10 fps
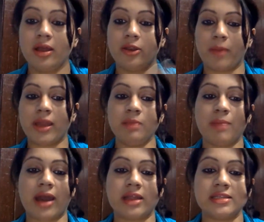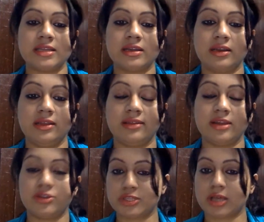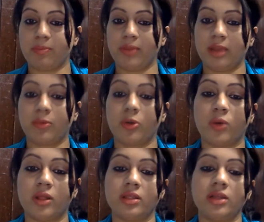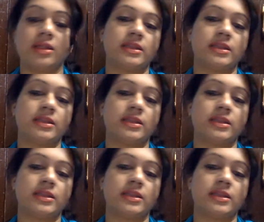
Now many parents in early stages complain about one thing,